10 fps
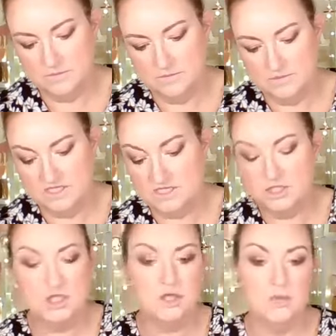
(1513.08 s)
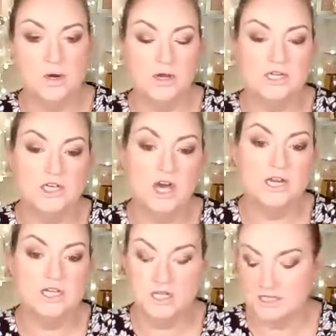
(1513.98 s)
says dew on a tiny,
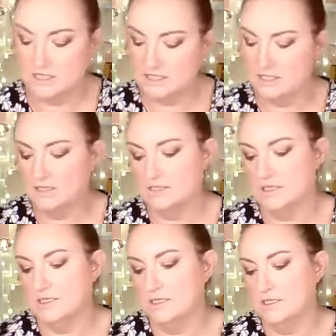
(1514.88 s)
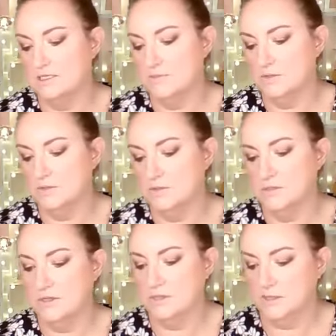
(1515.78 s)
tiny sticker, DEW.
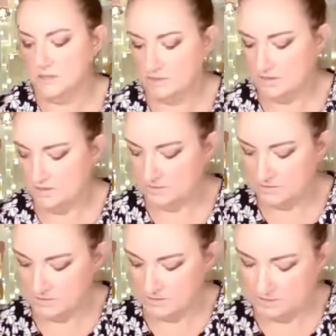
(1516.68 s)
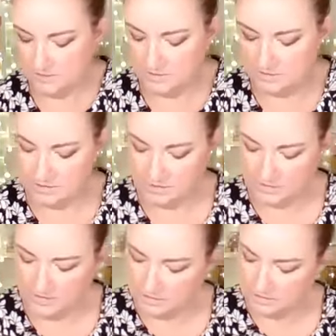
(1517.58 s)
So we'll see, but I'm
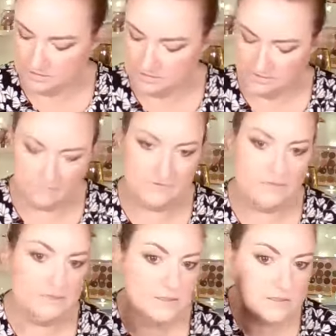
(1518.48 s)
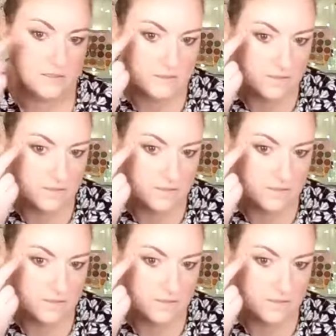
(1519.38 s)
going to use my fingers.